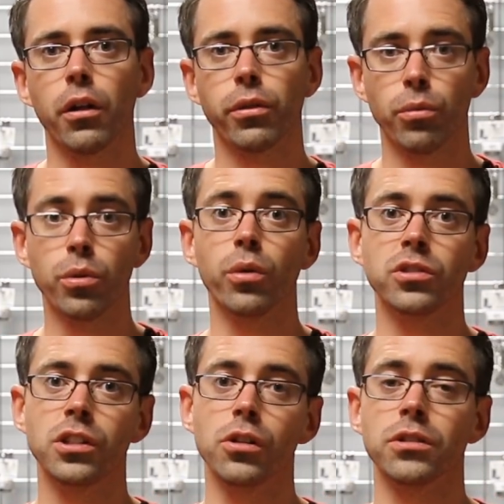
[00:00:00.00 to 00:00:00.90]
through
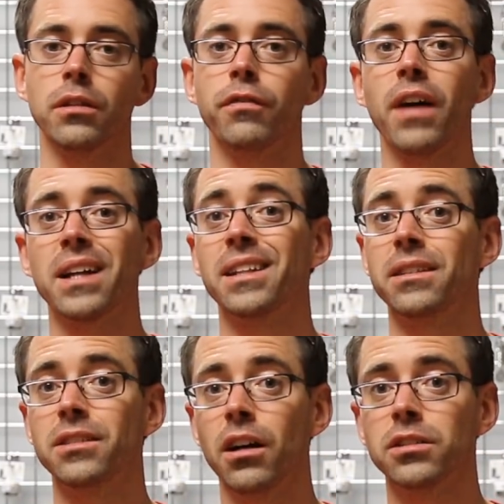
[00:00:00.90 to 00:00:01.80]
those years. And the fact that
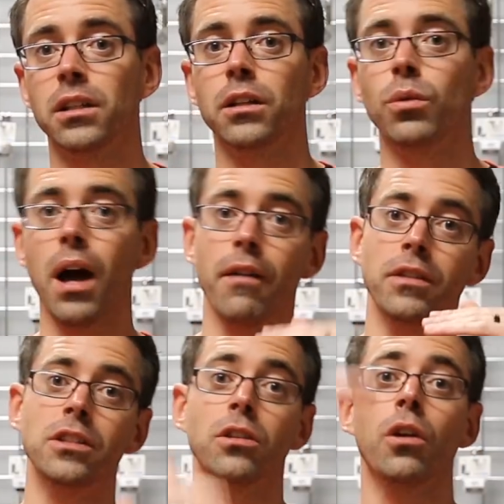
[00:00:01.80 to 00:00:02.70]
it doesn't, and you have
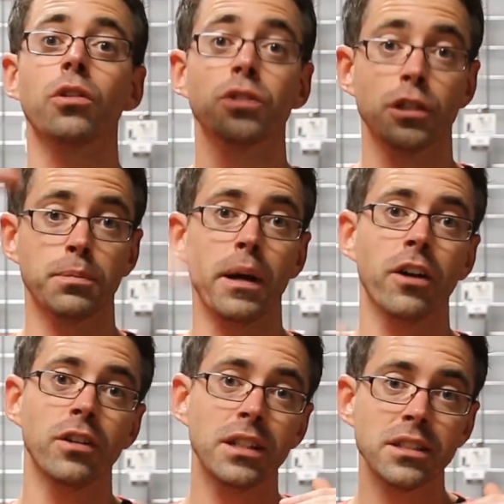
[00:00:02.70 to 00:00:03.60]
these large
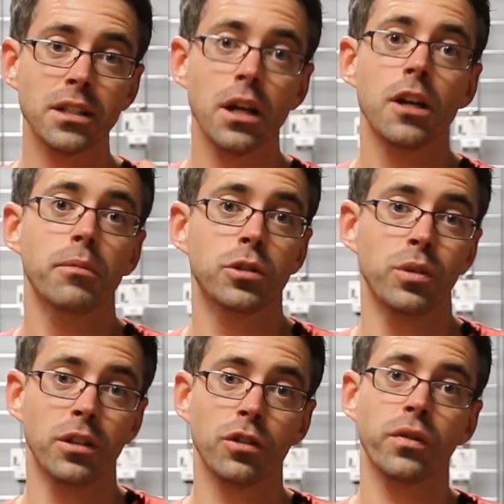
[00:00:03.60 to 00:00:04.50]
disparities
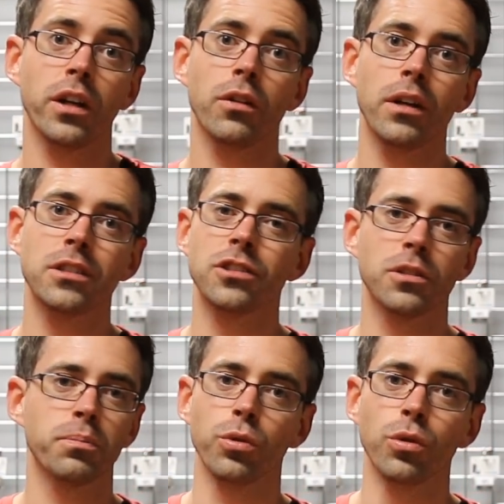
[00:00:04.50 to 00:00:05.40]
between those failure rates,
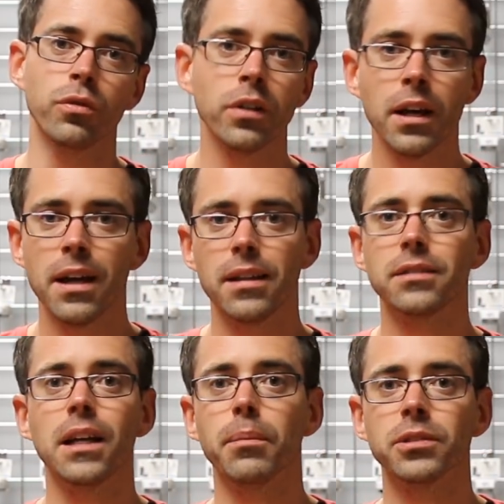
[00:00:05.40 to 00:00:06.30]
just prove the
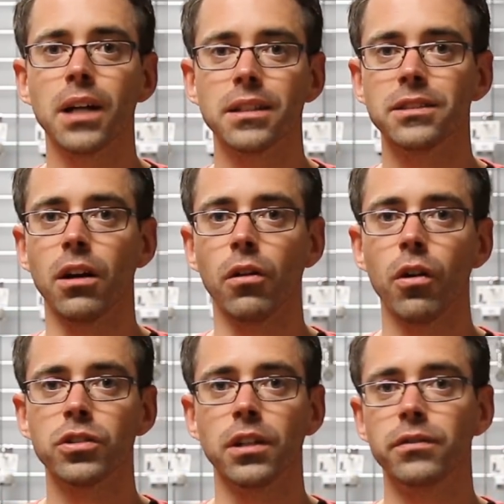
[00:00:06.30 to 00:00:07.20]
sample size is not
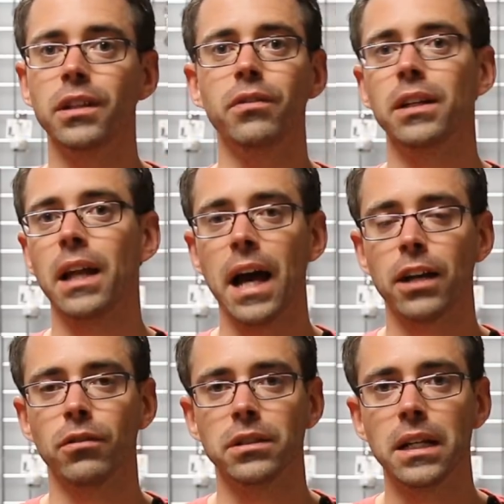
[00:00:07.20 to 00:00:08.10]
large enough to even get
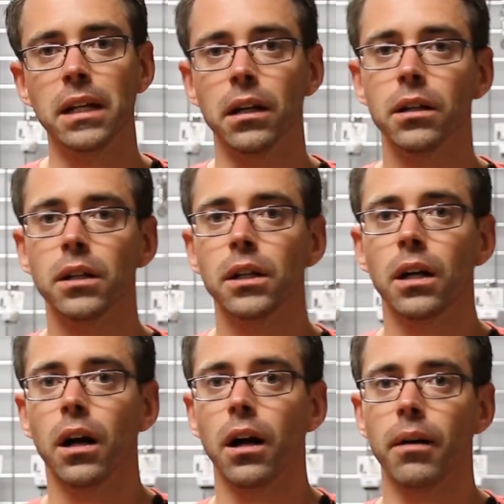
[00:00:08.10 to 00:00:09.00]
accurate data.
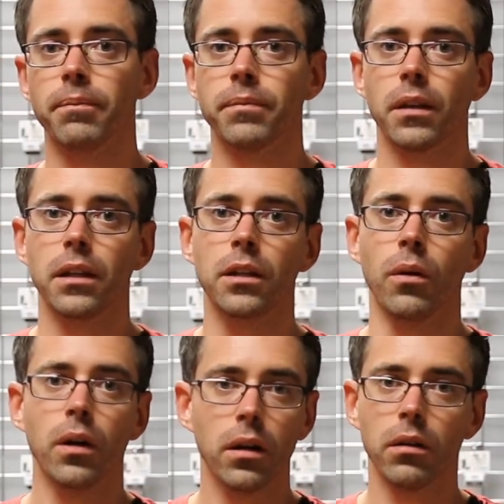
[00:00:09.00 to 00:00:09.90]

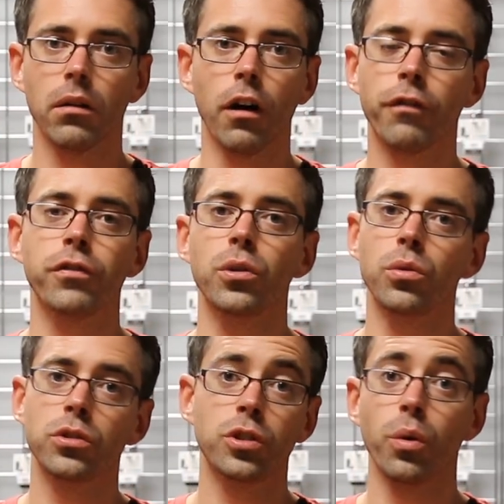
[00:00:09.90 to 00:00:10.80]
A
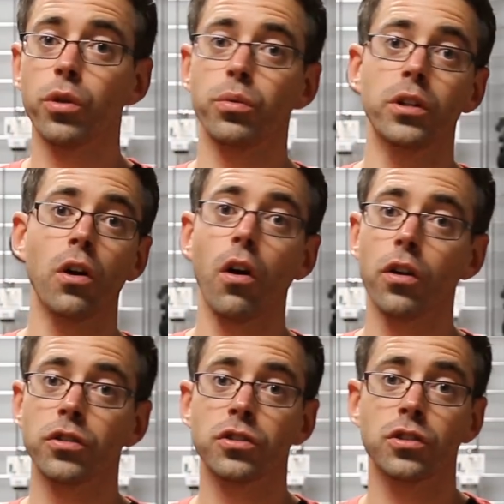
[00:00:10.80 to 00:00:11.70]
few, 2 or 3
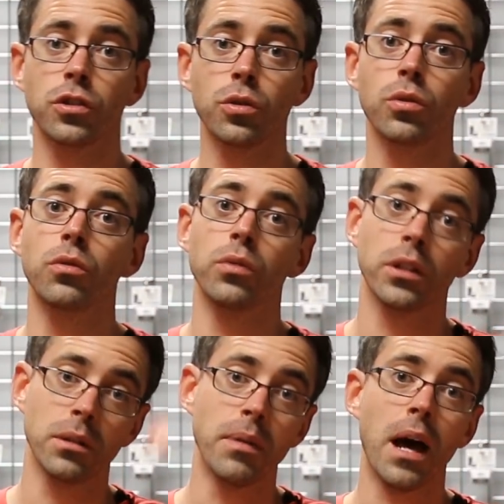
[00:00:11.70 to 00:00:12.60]
cars skewed
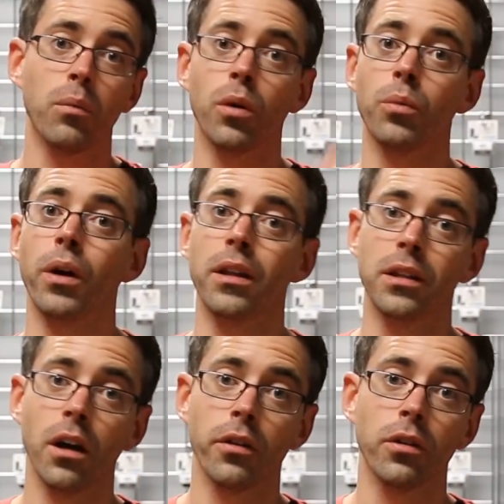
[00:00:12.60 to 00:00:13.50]
really bad one way or
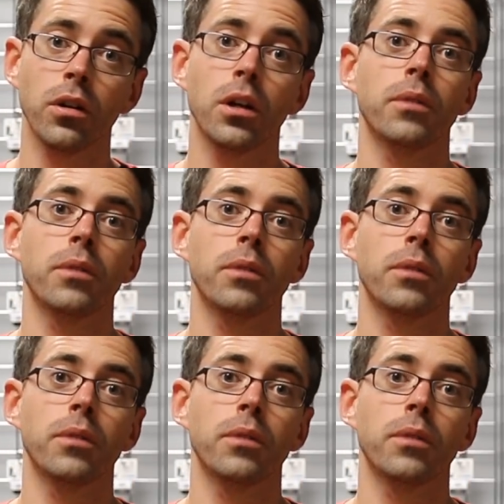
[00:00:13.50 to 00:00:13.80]
the other